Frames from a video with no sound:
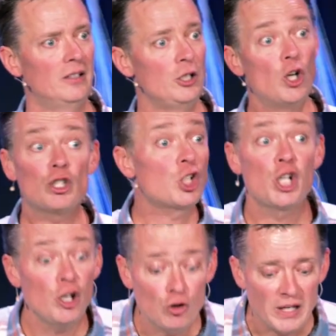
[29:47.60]
Your
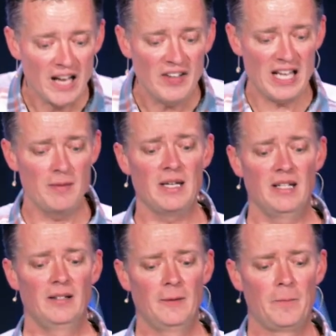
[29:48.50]
children have an enemy.
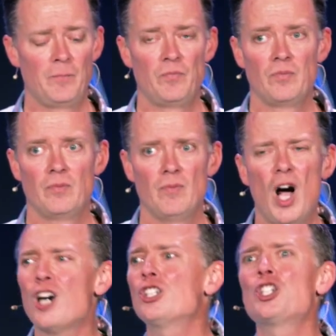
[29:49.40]

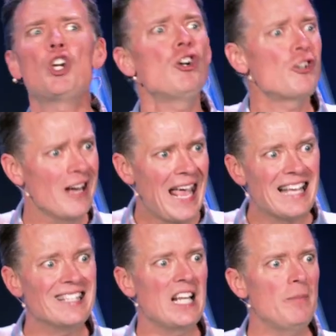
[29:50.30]
Our church
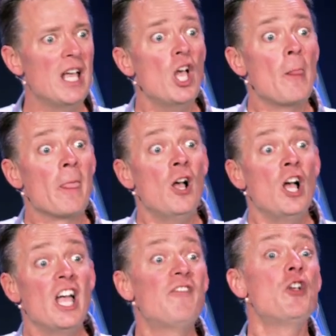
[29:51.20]
has an enemy.
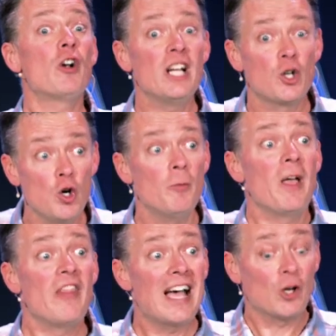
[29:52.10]
If you're in a group,
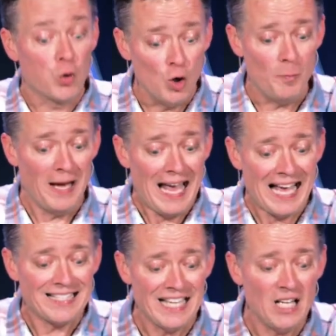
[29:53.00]
that group
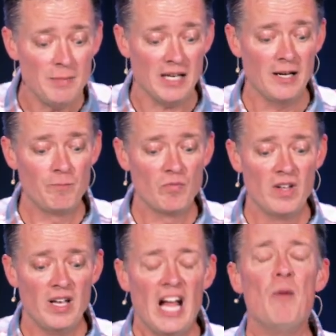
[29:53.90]
has an enemy.
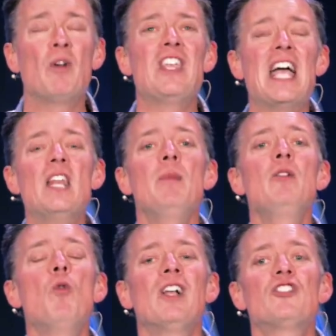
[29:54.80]
And what the
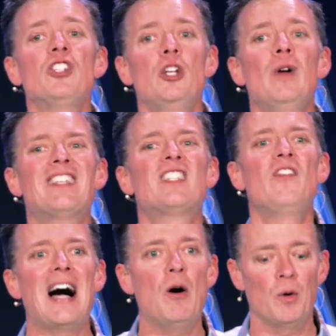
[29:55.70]
enemy wants to do is
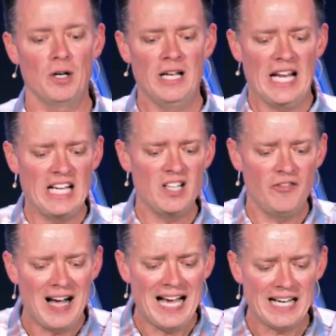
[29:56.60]
devour and
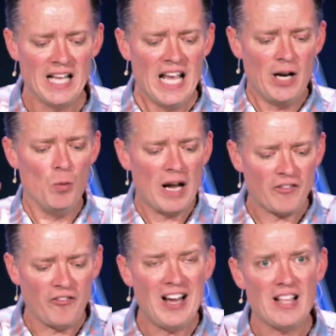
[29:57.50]
divide and
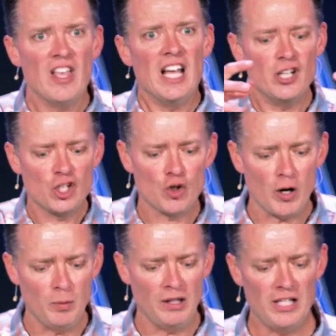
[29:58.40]
wreck faith and
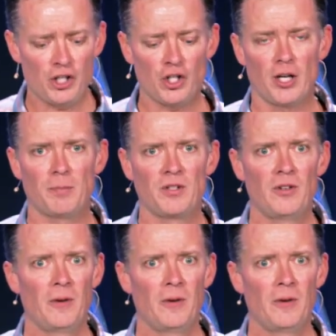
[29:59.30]
destroy relationships.